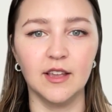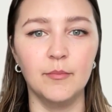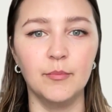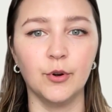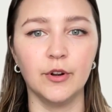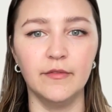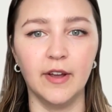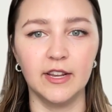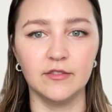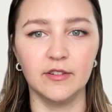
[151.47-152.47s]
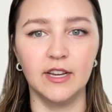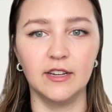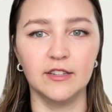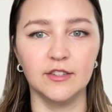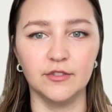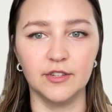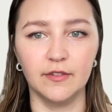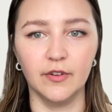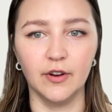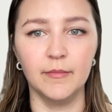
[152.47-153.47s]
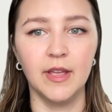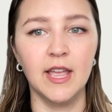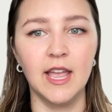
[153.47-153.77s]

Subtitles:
a board advisory and consulting firm,